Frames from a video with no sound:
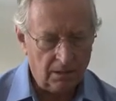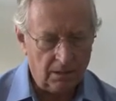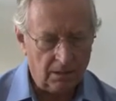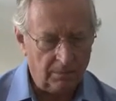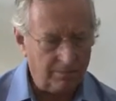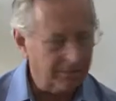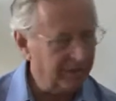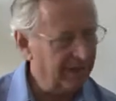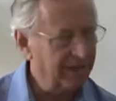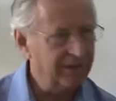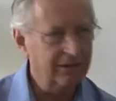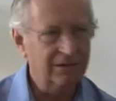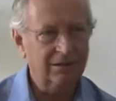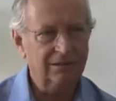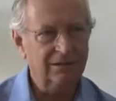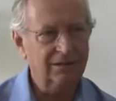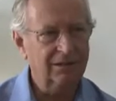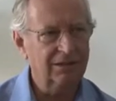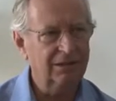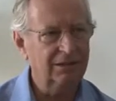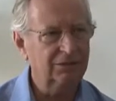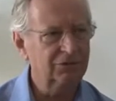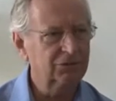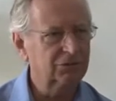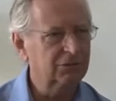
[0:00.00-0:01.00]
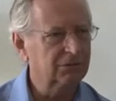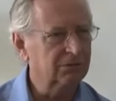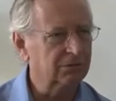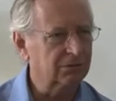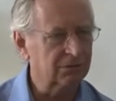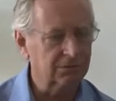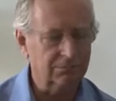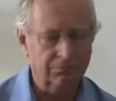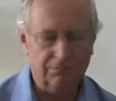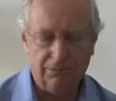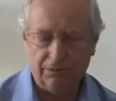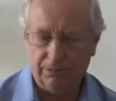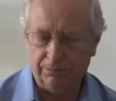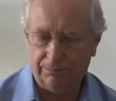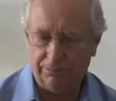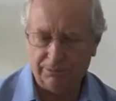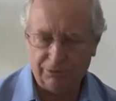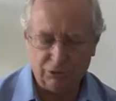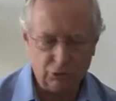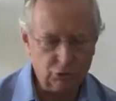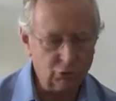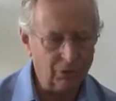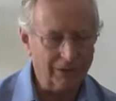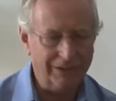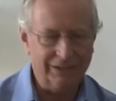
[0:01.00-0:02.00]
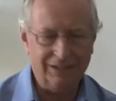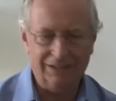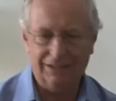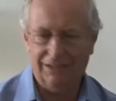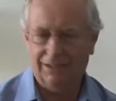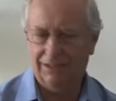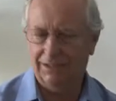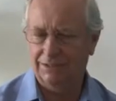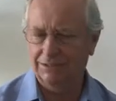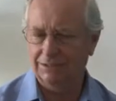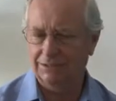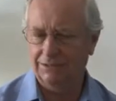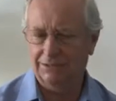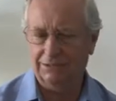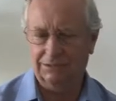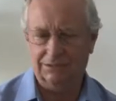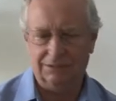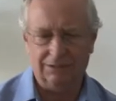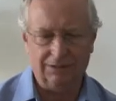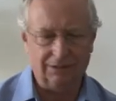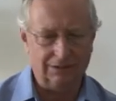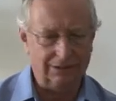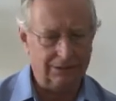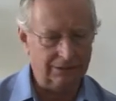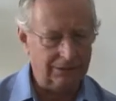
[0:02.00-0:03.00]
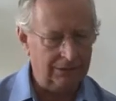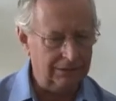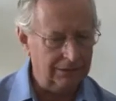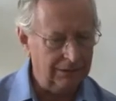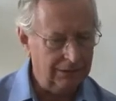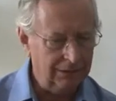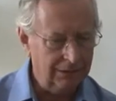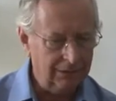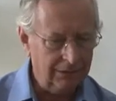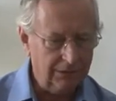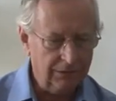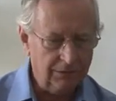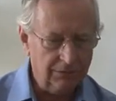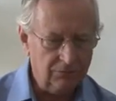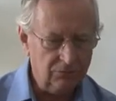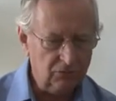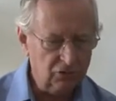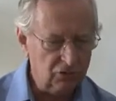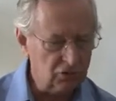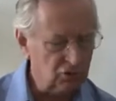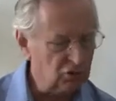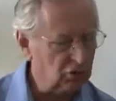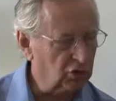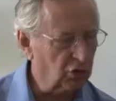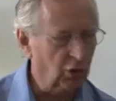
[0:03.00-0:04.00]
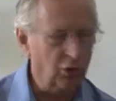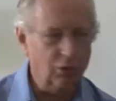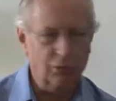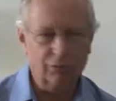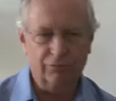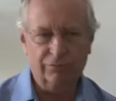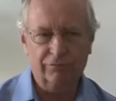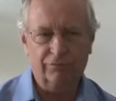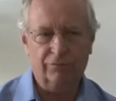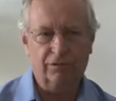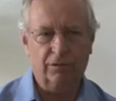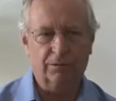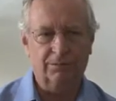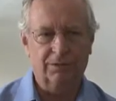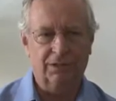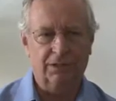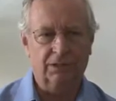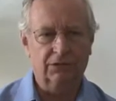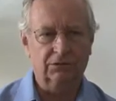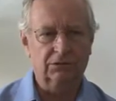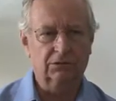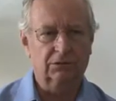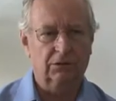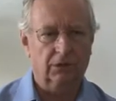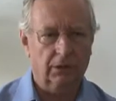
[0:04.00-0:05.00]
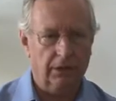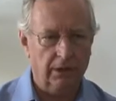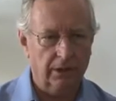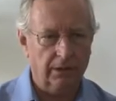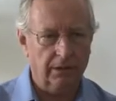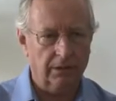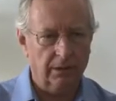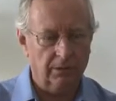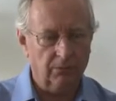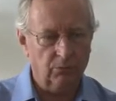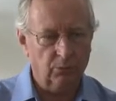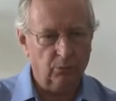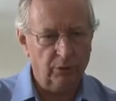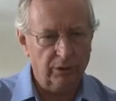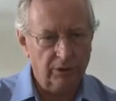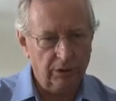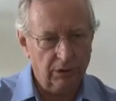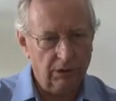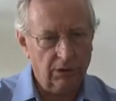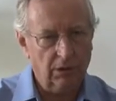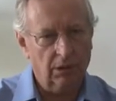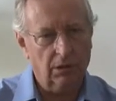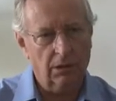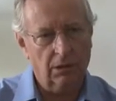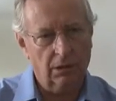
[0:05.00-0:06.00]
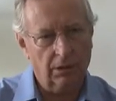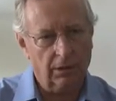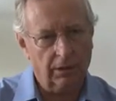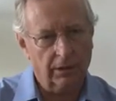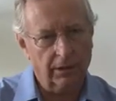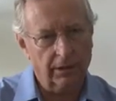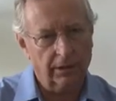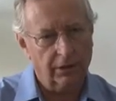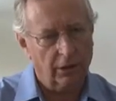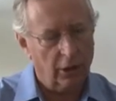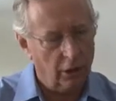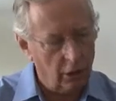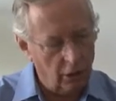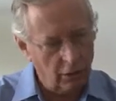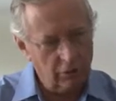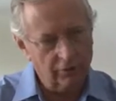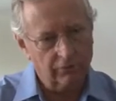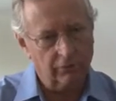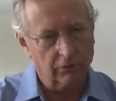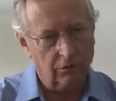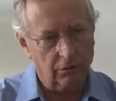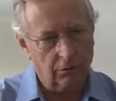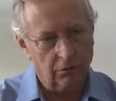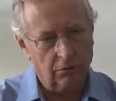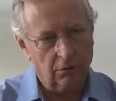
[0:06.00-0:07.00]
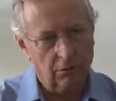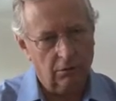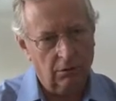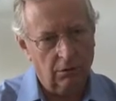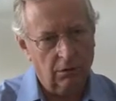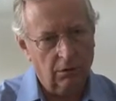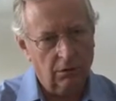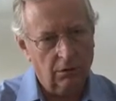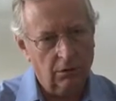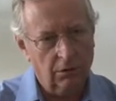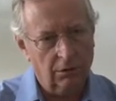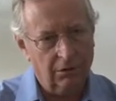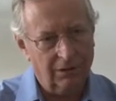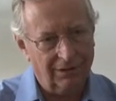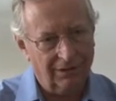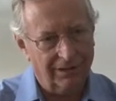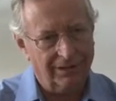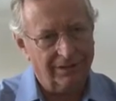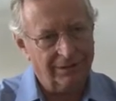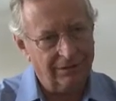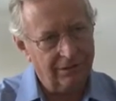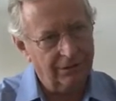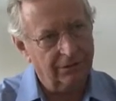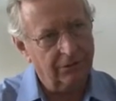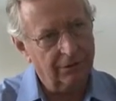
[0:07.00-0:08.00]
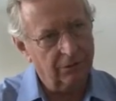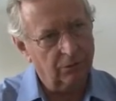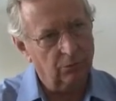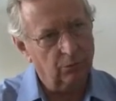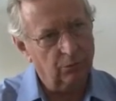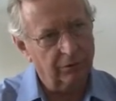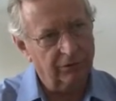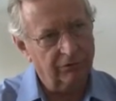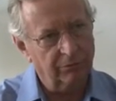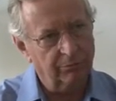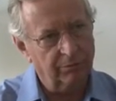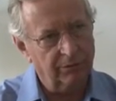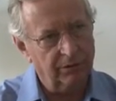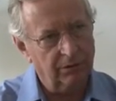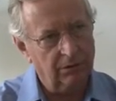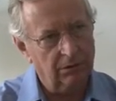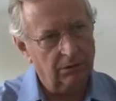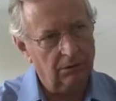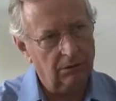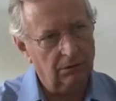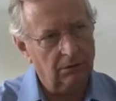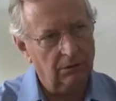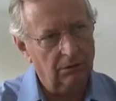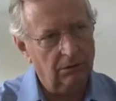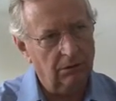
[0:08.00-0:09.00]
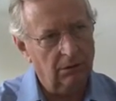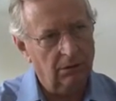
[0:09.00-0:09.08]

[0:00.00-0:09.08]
abandoned us, betrayed us, stolen from us, and then we can't get over the idea that we've been